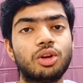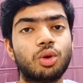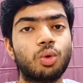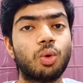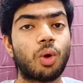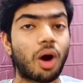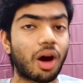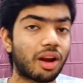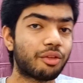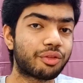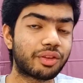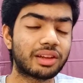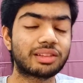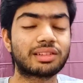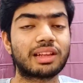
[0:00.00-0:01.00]
to all of
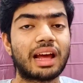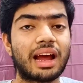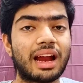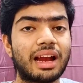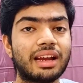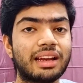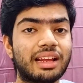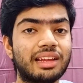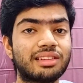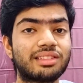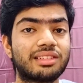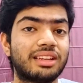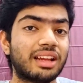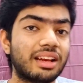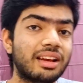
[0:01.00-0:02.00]
us and is
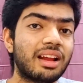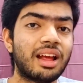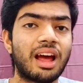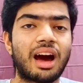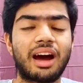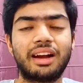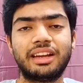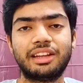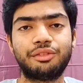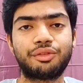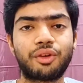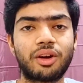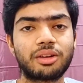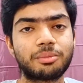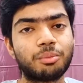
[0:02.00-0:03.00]
still our
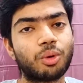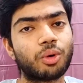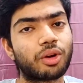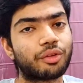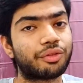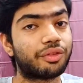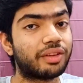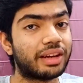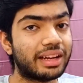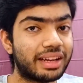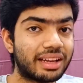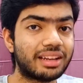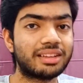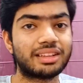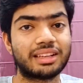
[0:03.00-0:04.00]
default mode of
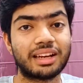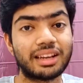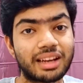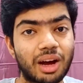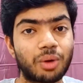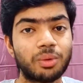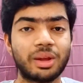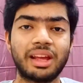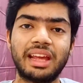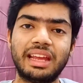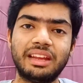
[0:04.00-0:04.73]
reading till now.